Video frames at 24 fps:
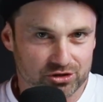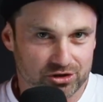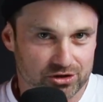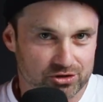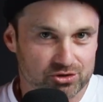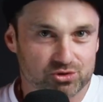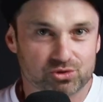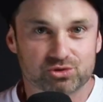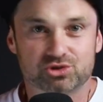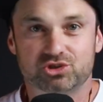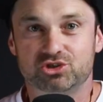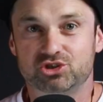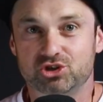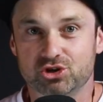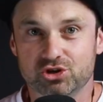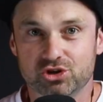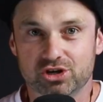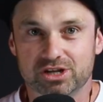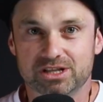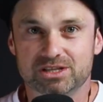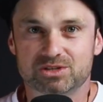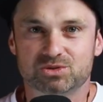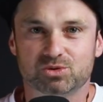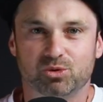you know, your
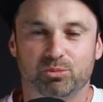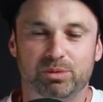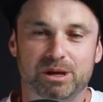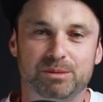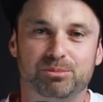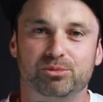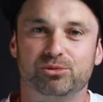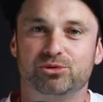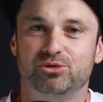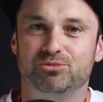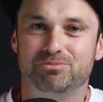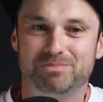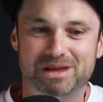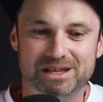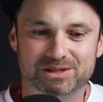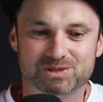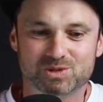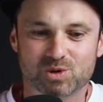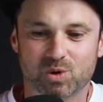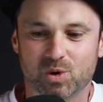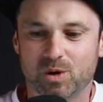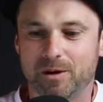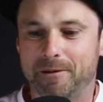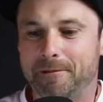students or people you
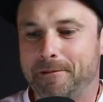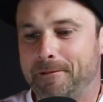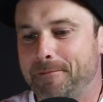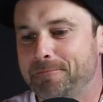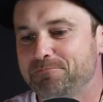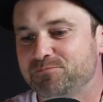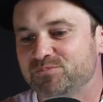mentor.